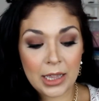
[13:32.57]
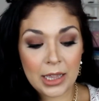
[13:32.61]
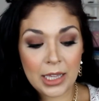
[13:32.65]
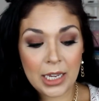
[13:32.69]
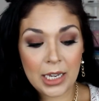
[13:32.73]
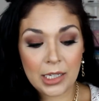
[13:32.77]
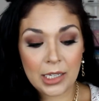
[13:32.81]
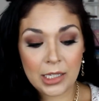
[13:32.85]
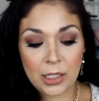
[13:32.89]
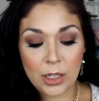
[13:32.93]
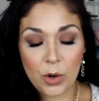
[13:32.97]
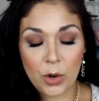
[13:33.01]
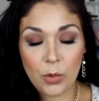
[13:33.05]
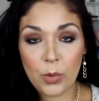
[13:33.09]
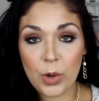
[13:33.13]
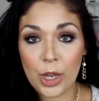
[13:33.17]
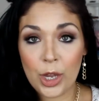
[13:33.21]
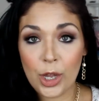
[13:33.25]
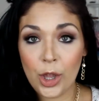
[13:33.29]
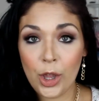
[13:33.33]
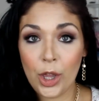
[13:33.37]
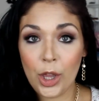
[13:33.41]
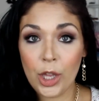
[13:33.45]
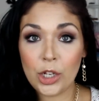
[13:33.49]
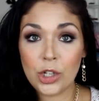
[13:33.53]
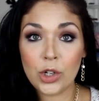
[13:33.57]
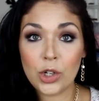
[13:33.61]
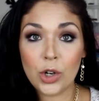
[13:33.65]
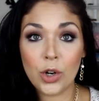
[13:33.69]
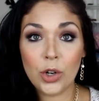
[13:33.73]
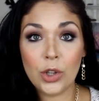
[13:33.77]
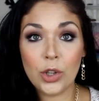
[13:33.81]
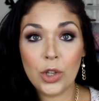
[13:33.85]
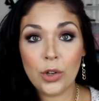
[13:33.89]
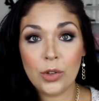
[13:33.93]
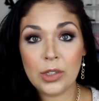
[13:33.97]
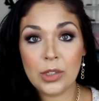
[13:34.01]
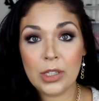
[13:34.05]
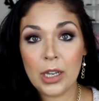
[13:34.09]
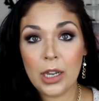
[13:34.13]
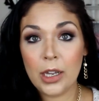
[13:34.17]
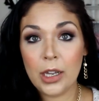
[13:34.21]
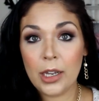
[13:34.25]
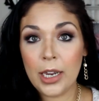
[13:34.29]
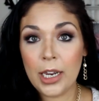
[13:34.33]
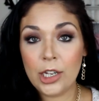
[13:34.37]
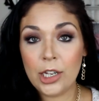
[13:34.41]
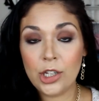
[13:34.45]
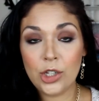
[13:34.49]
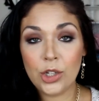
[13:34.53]
this will turn those
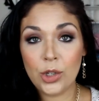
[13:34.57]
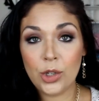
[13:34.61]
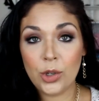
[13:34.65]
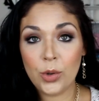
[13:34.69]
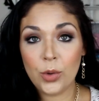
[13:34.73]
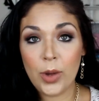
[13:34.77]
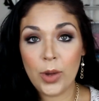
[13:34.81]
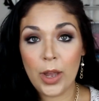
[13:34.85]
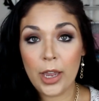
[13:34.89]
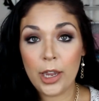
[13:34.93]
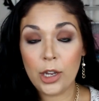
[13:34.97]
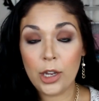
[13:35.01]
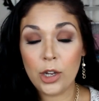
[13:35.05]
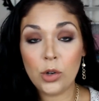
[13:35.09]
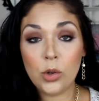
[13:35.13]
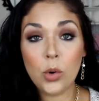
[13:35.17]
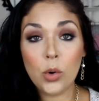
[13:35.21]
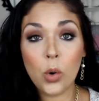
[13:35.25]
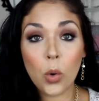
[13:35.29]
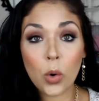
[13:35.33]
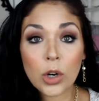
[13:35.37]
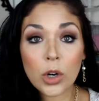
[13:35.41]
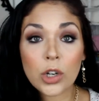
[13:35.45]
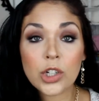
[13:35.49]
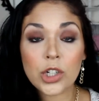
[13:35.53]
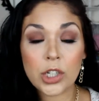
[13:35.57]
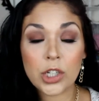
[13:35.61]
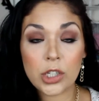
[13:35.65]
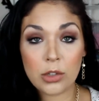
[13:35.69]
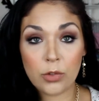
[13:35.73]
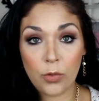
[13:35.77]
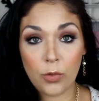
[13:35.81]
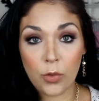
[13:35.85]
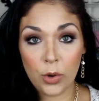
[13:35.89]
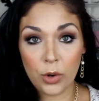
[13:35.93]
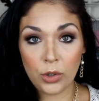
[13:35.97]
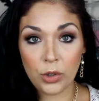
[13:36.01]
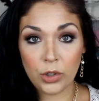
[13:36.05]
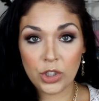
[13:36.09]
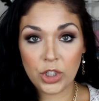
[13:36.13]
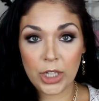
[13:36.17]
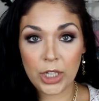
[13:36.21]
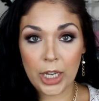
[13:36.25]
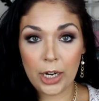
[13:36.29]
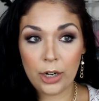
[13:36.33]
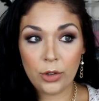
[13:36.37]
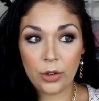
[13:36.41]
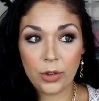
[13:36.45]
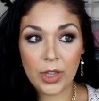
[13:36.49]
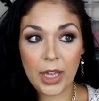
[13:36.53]
into a gorgeous foiled
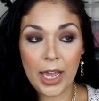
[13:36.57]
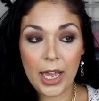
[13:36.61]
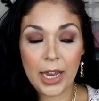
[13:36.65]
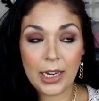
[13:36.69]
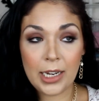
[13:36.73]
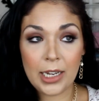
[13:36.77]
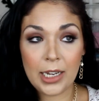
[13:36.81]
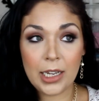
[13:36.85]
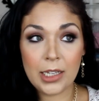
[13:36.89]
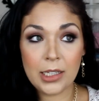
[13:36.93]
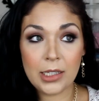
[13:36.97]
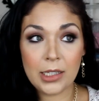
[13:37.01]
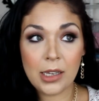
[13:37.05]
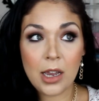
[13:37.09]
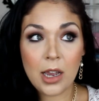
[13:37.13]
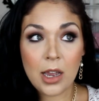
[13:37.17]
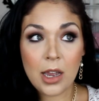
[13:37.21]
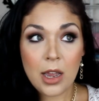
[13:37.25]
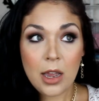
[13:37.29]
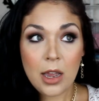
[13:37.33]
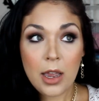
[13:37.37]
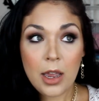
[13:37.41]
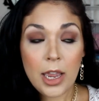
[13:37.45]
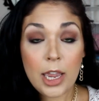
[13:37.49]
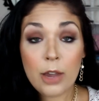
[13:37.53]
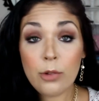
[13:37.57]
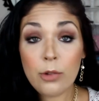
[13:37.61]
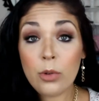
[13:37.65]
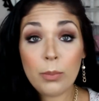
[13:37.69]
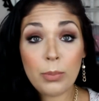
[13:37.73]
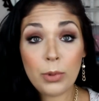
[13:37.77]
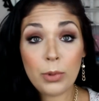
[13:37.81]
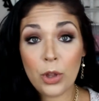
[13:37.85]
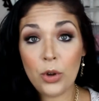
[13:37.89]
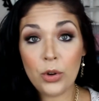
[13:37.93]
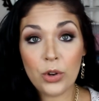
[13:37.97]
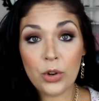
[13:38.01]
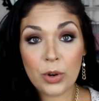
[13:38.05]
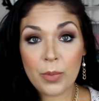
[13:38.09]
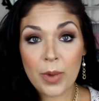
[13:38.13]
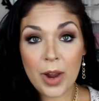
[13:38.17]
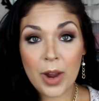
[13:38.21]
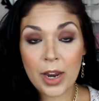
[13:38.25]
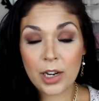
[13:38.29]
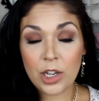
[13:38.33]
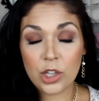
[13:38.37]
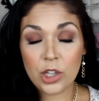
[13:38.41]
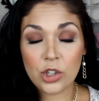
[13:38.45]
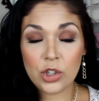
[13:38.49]
shadow that is it will blow your mind.